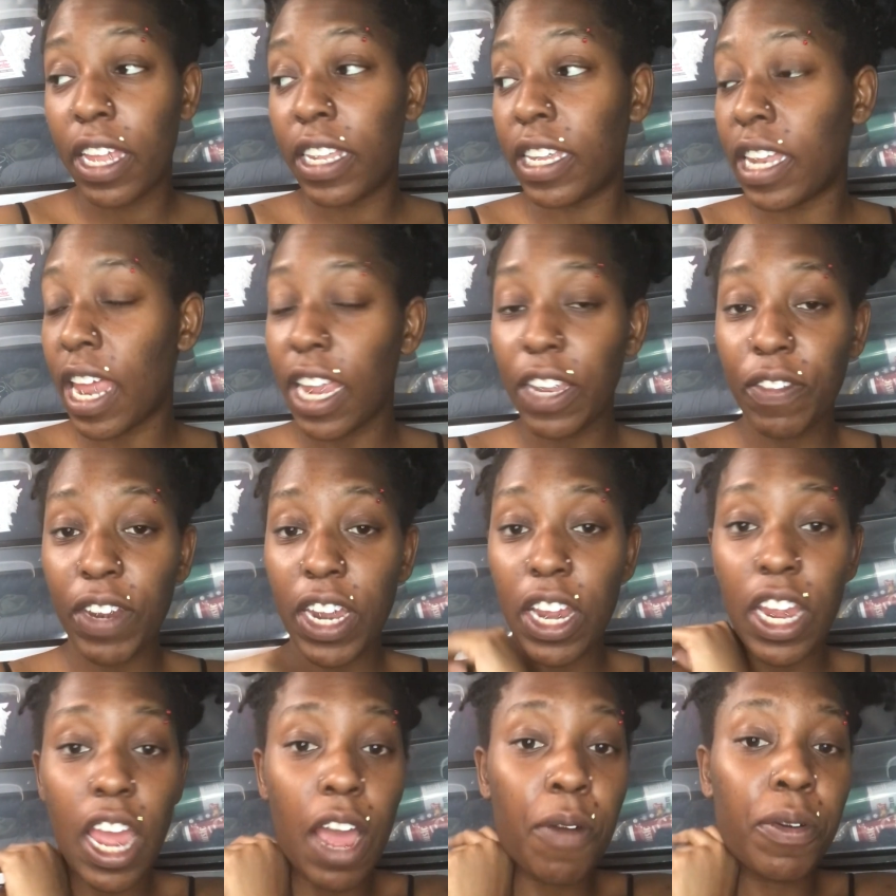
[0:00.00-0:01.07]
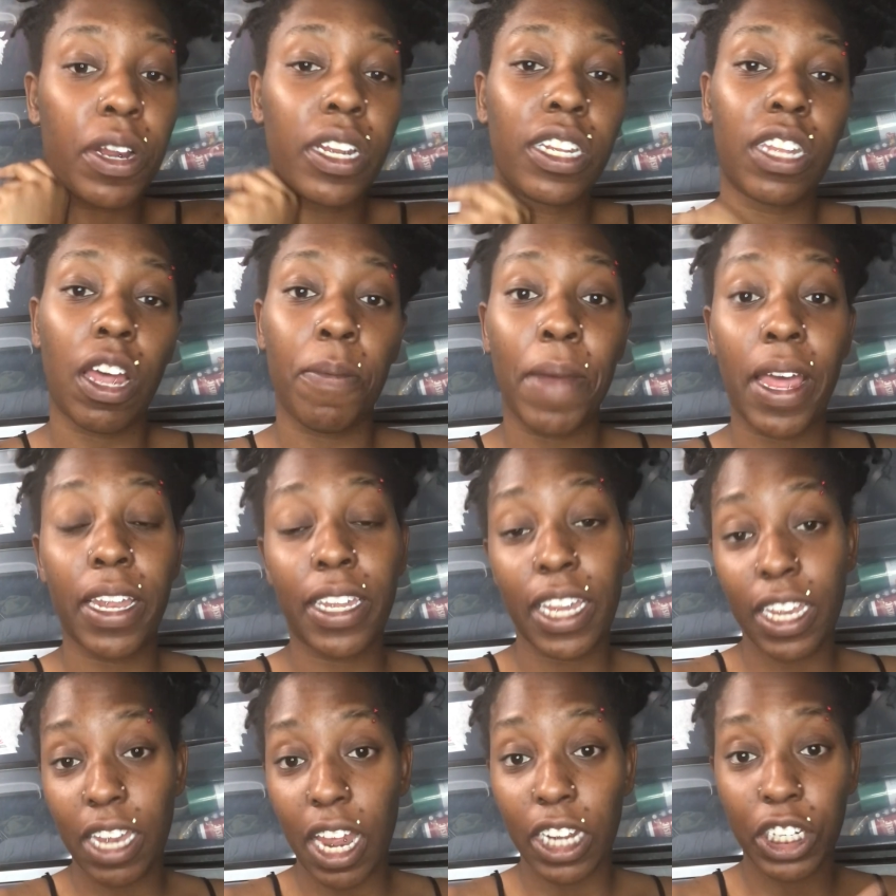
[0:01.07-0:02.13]
Today's video, y'all, we're going to talk about
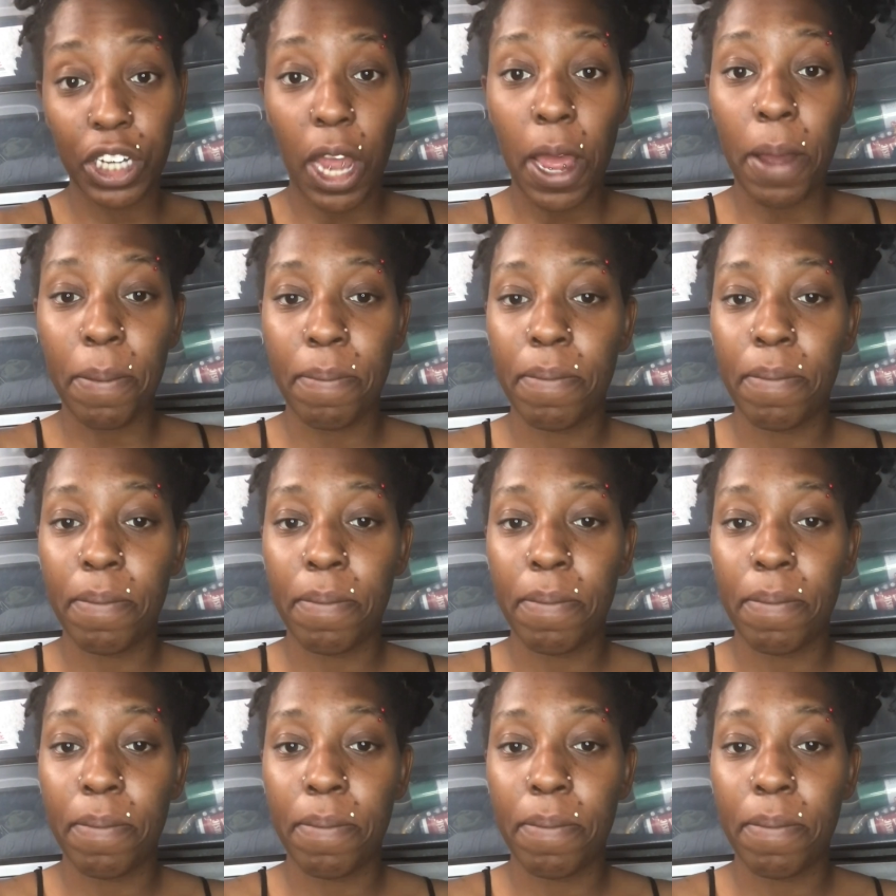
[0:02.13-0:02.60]
TikTok shop,